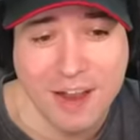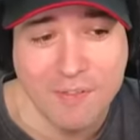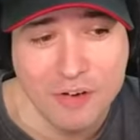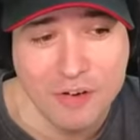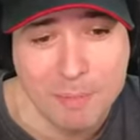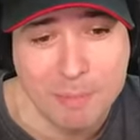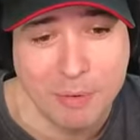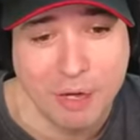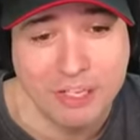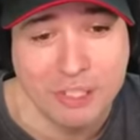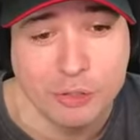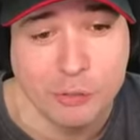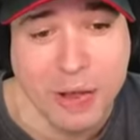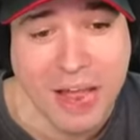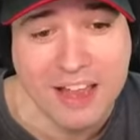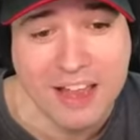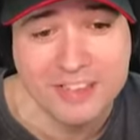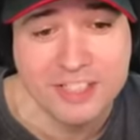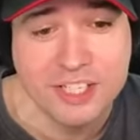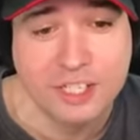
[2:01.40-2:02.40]
everybody who
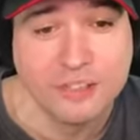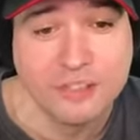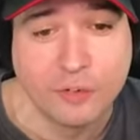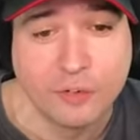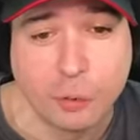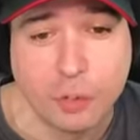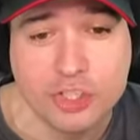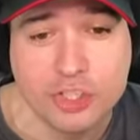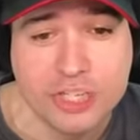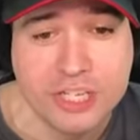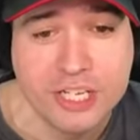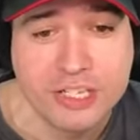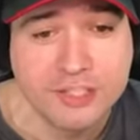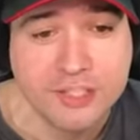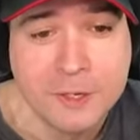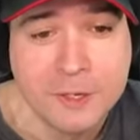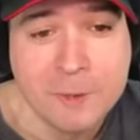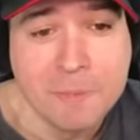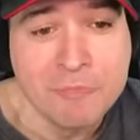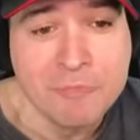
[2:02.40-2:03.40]
has the
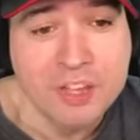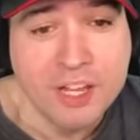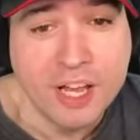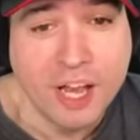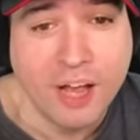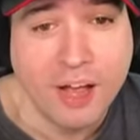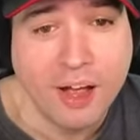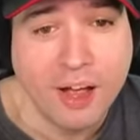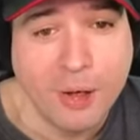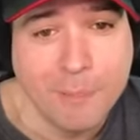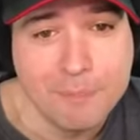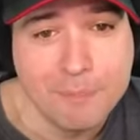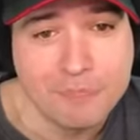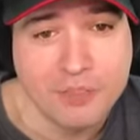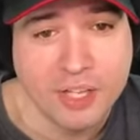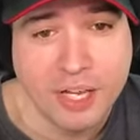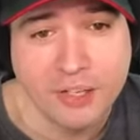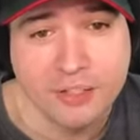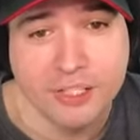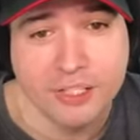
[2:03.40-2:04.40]
unfortunate,
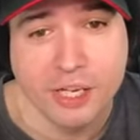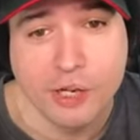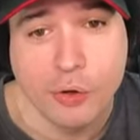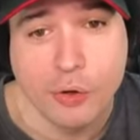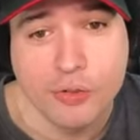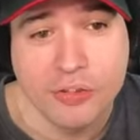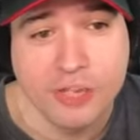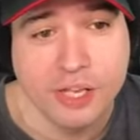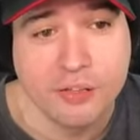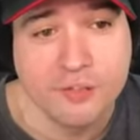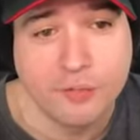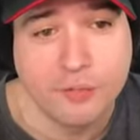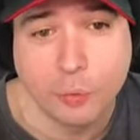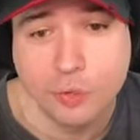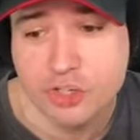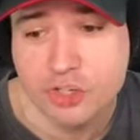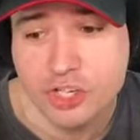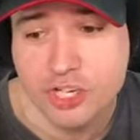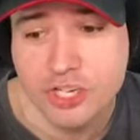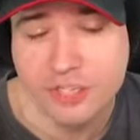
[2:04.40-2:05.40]
um, you know, the
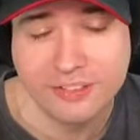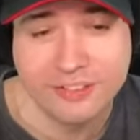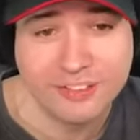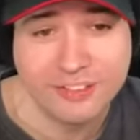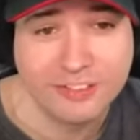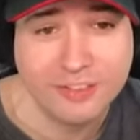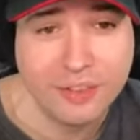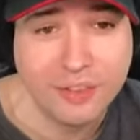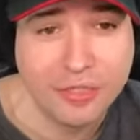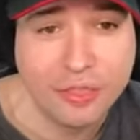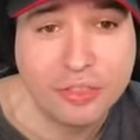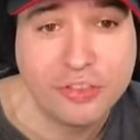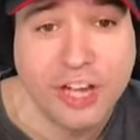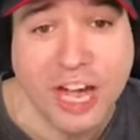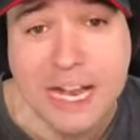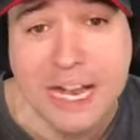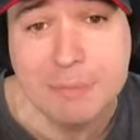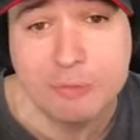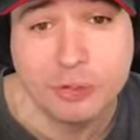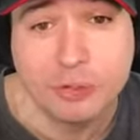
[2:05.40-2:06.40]
unfortunate
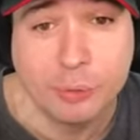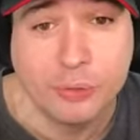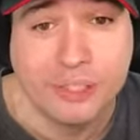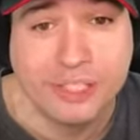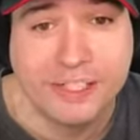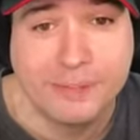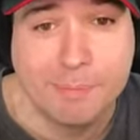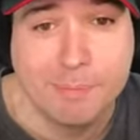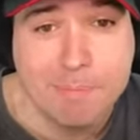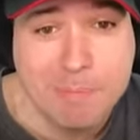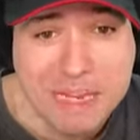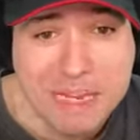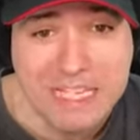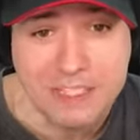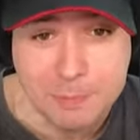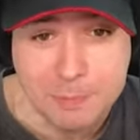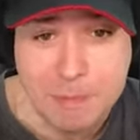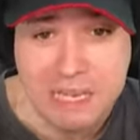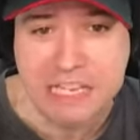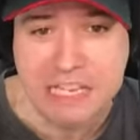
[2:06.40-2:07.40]
time to
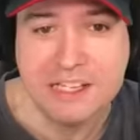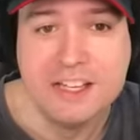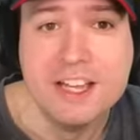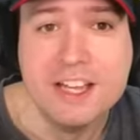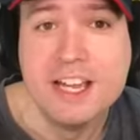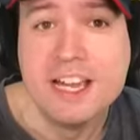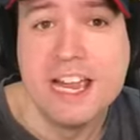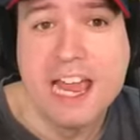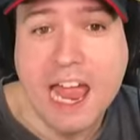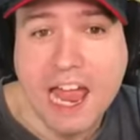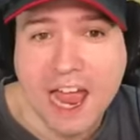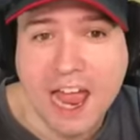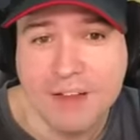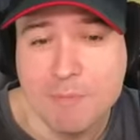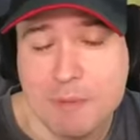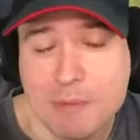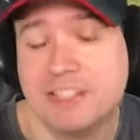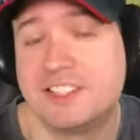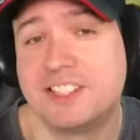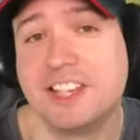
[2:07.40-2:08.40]
meet me
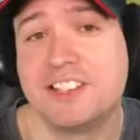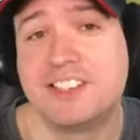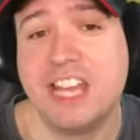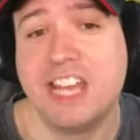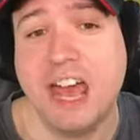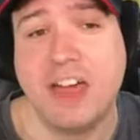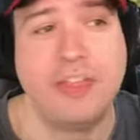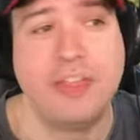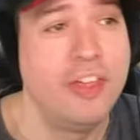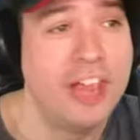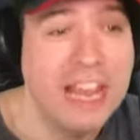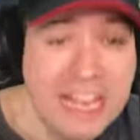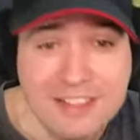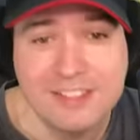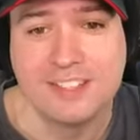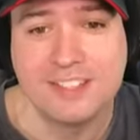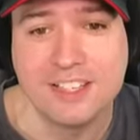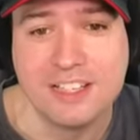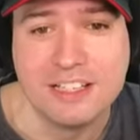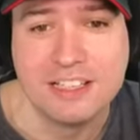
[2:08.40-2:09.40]
meets his death
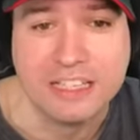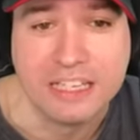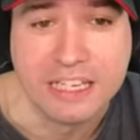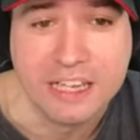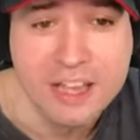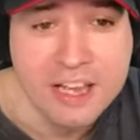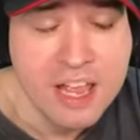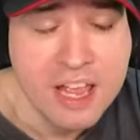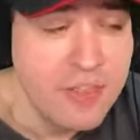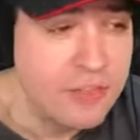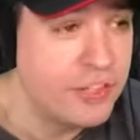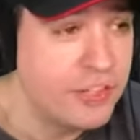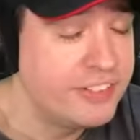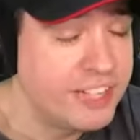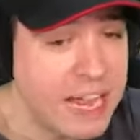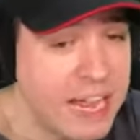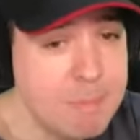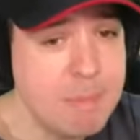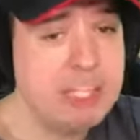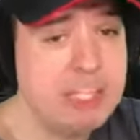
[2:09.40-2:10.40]
instantly. The
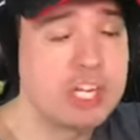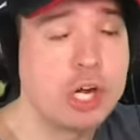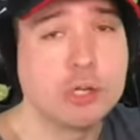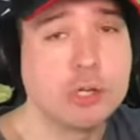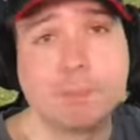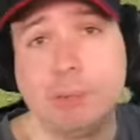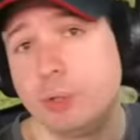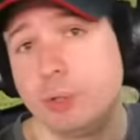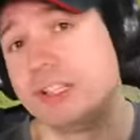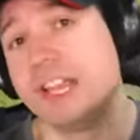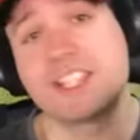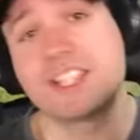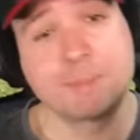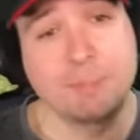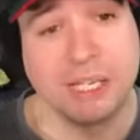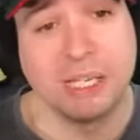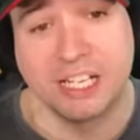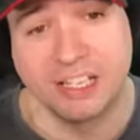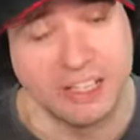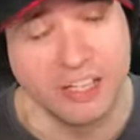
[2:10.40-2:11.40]
damage output, let's
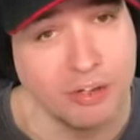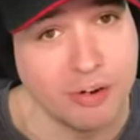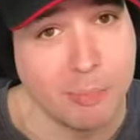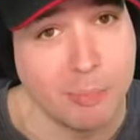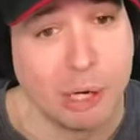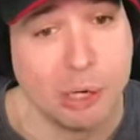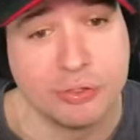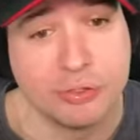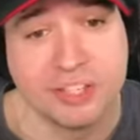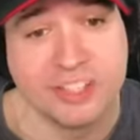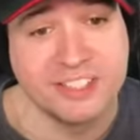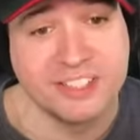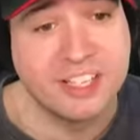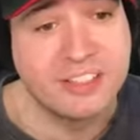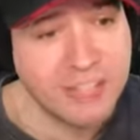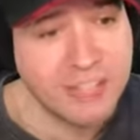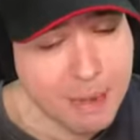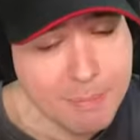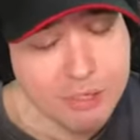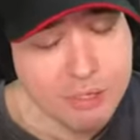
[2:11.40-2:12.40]
be clear about this, the
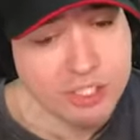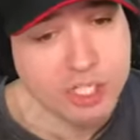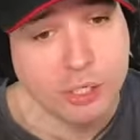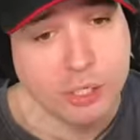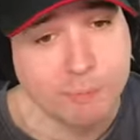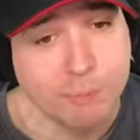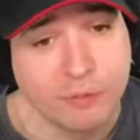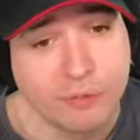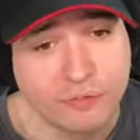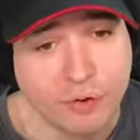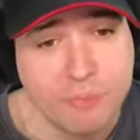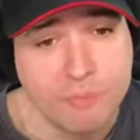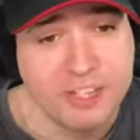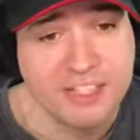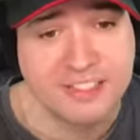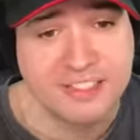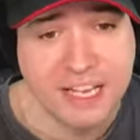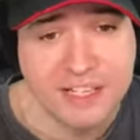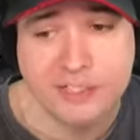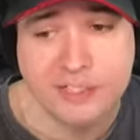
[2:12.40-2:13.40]
damage output from
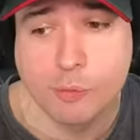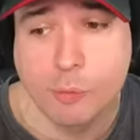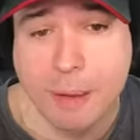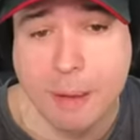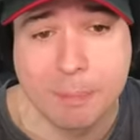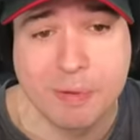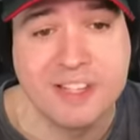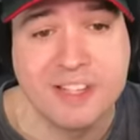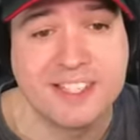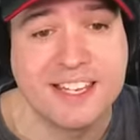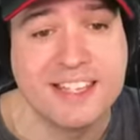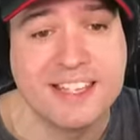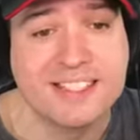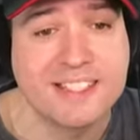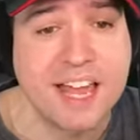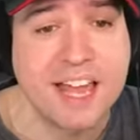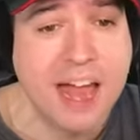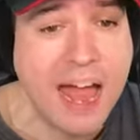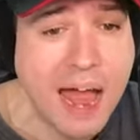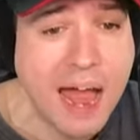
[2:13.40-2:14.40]
these laser weapons
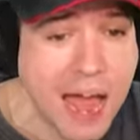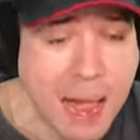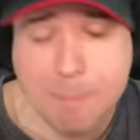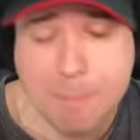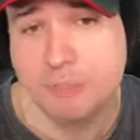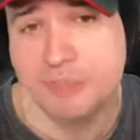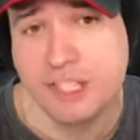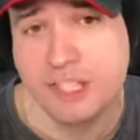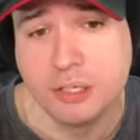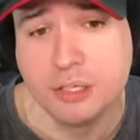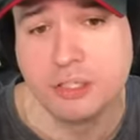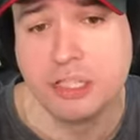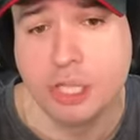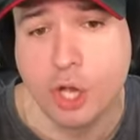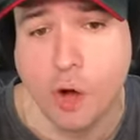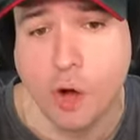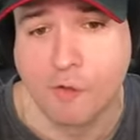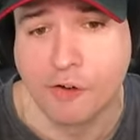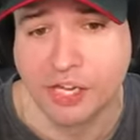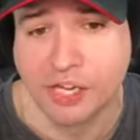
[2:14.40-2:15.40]
is absolutely
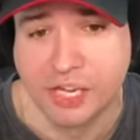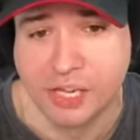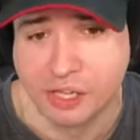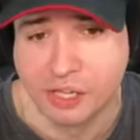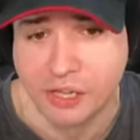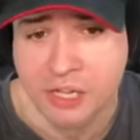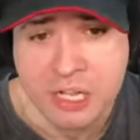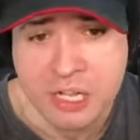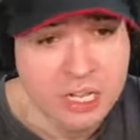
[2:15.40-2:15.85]
overkill.